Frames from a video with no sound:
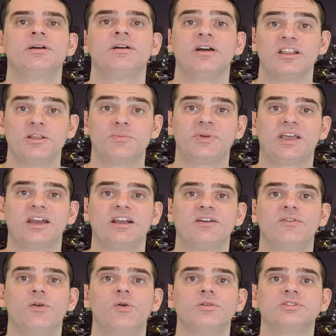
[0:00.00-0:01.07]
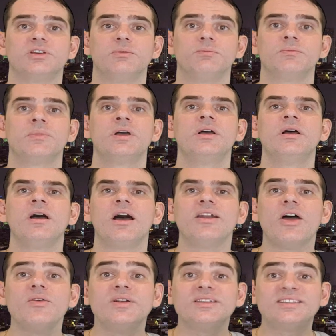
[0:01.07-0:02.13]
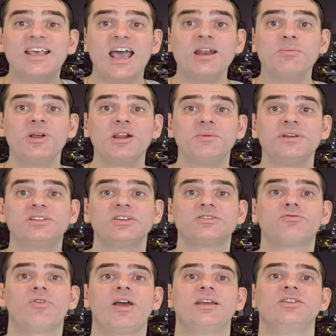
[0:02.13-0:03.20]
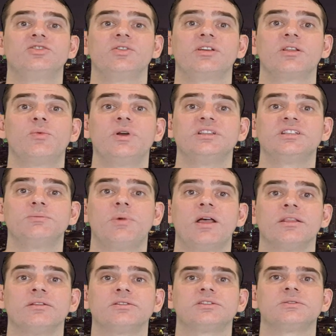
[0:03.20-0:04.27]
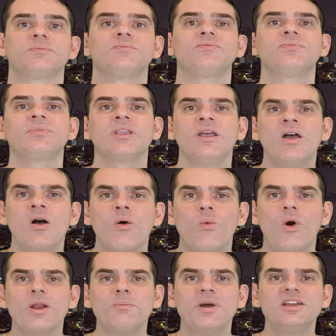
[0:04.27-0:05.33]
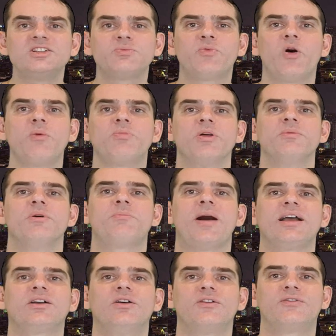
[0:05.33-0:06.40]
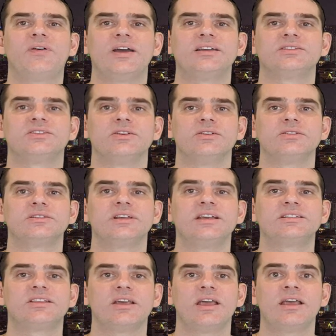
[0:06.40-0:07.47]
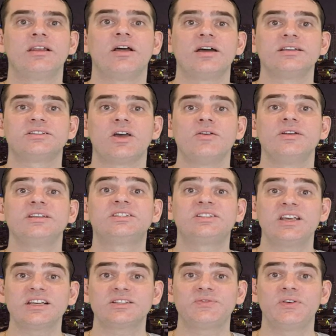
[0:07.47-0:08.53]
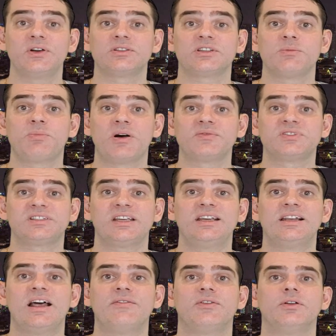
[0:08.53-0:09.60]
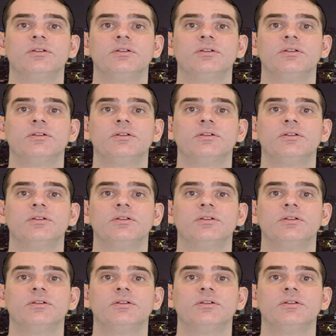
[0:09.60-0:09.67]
and the beginning of autumn, and only 10 millimetres rain during the winter months. One major problem that Bangkok faces is that it lies only 6 feet above sea level.